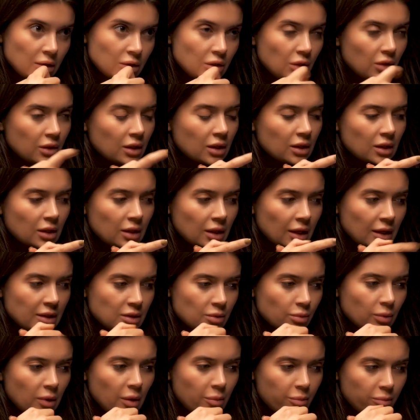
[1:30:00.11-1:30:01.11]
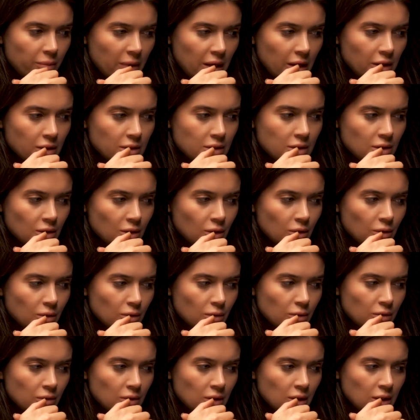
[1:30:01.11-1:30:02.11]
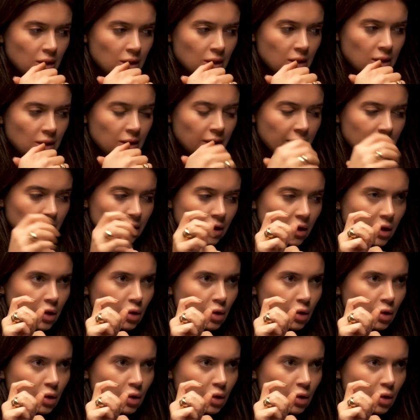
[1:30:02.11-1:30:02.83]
Do you think that that's what makes you, like, the